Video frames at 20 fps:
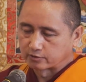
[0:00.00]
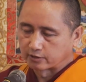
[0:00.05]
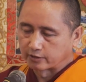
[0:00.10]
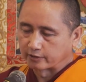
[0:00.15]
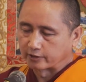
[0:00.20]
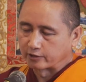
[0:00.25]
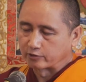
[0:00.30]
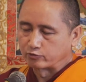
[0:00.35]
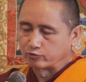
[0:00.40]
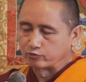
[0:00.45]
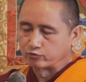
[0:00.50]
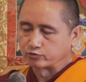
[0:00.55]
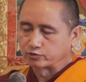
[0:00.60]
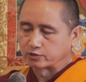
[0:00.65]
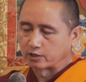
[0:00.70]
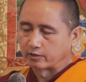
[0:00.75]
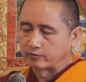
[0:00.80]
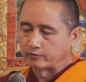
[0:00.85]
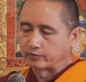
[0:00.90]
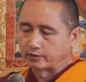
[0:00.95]
Again,
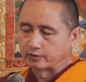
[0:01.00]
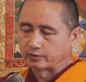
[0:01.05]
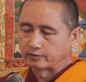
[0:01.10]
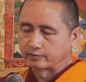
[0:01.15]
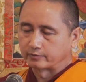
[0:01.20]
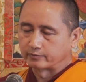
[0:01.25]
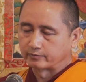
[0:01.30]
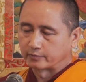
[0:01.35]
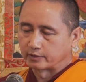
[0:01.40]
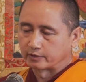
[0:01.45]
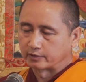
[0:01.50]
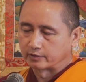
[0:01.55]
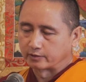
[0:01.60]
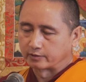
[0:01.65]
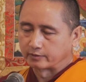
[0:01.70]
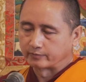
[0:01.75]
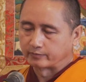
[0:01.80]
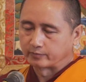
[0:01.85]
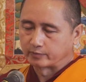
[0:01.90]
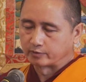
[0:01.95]
use our,
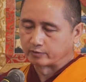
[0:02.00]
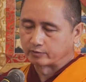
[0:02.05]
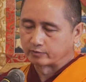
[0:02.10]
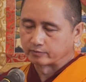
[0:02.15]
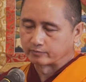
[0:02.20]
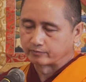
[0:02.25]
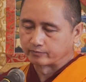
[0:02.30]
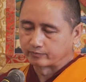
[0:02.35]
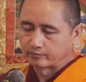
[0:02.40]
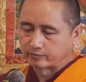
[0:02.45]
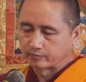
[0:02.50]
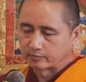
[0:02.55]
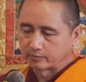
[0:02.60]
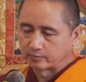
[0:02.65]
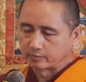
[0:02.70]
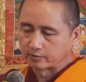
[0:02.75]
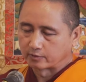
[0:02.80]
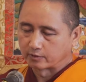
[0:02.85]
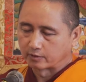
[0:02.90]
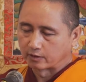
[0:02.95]
uh, you know,
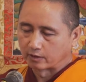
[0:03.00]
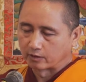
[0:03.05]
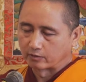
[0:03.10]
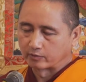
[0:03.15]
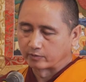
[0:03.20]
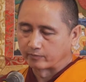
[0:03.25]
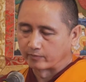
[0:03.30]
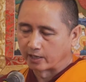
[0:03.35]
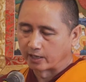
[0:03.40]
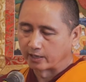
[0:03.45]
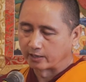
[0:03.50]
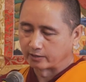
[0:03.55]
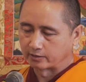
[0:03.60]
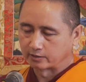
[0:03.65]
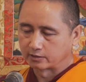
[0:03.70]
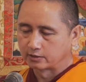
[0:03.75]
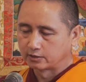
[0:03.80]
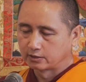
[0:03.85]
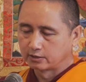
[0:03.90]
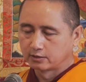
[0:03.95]
our mind
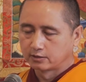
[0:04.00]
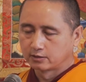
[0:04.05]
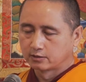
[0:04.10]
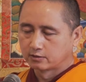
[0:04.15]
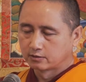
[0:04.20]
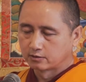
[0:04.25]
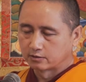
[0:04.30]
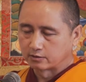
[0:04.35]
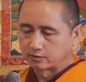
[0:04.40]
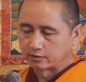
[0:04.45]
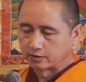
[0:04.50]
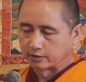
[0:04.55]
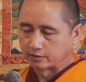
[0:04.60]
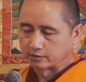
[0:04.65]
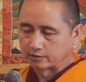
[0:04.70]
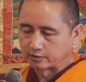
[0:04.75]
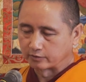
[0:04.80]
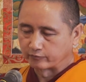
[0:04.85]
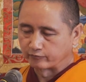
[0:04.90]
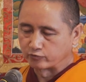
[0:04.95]

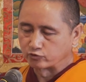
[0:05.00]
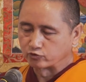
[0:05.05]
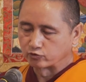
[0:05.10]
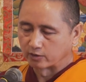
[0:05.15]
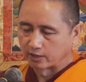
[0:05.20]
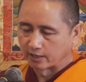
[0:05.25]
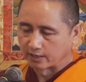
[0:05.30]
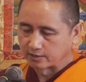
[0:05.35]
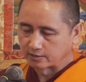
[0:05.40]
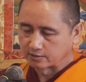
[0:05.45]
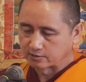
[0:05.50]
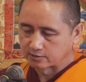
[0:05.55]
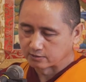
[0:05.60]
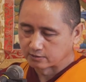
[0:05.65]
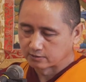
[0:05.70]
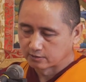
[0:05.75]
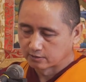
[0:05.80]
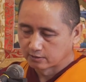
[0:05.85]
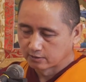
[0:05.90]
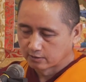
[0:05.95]
that uh,
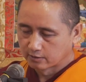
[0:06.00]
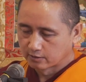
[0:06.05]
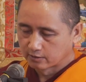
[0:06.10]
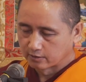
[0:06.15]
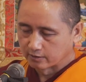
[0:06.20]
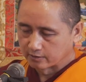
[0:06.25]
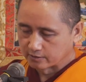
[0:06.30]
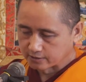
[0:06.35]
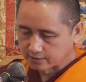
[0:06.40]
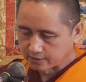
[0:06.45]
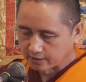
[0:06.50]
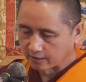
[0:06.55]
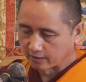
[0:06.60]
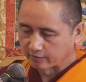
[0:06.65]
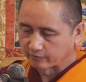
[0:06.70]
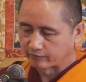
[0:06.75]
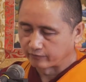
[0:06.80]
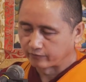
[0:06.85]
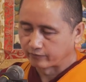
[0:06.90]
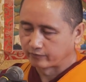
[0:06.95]
visualize
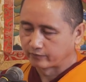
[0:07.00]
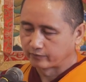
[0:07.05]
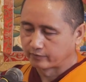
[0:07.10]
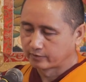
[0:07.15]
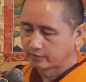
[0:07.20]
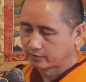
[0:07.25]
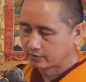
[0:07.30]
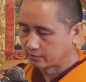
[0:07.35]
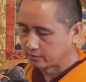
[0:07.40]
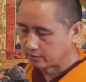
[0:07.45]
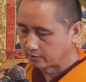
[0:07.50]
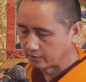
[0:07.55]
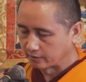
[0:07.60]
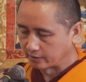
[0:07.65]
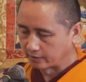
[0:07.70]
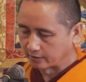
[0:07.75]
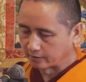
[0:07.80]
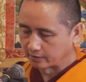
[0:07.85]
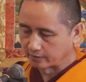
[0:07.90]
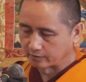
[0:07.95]
self
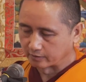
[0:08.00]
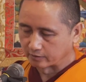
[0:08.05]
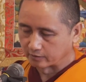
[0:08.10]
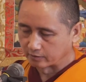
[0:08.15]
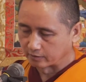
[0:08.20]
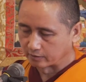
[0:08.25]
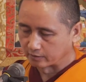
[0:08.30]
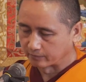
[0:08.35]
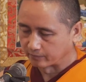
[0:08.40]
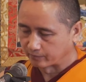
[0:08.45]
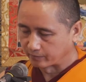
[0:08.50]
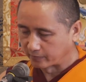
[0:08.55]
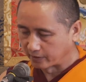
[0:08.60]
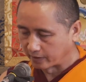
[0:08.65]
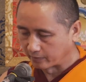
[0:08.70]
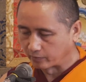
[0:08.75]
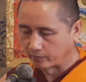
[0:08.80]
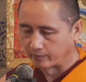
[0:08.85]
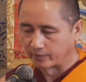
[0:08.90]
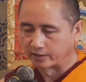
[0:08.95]
and uh,
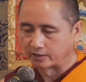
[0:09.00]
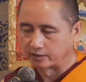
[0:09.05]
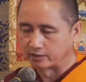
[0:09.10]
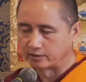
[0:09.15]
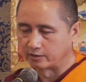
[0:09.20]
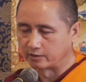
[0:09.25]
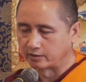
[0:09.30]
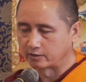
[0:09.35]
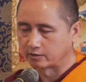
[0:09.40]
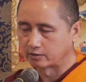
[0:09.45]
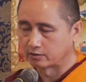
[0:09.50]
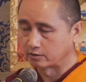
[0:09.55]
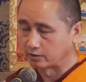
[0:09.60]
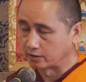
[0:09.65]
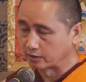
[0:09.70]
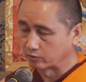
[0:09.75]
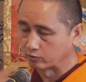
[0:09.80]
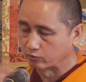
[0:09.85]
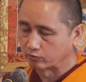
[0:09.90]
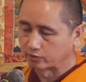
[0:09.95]
everybody here,
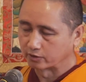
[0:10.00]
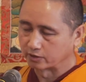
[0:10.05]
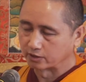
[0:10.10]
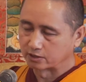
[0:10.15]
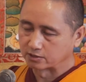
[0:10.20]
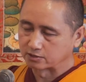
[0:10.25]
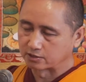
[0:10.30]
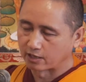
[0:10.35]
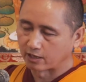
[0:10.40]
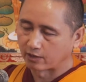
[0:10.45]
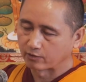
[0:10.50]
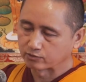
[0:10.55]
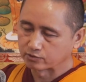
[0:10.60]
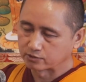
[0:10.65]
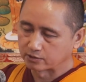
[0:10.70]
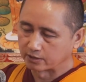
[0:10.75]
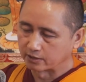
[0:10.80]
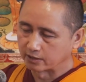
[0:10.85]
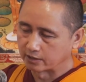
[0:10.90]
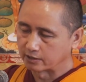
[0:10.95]
including this
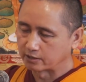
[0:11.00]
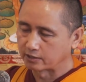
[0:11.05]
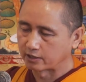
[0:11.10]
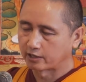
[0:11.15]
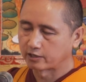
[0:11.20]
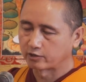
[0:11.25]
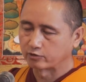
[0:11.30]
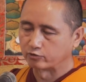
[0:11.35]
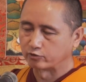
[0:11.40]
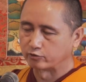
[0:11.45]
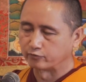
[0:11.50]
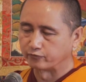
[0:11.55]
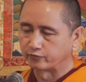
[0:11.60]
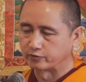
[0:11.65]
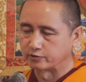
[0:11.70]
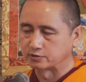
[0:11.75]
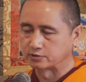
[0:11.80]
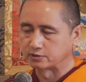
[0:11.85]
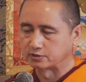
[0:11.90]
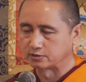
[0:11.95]
house and entire
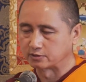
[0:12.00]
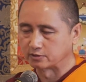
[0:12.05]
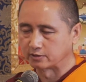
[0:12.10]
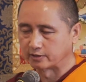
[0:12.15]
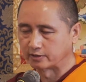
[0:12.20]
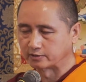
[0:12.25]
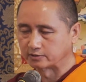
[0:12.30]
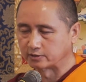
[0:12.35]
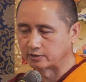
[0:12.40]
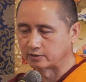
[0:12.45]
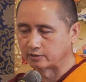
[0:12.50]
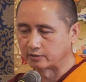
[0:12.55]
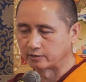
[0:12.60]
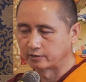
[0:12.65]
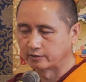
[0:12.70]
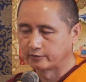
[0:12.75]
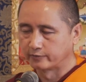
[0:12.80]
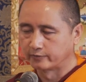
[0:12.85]
universe as a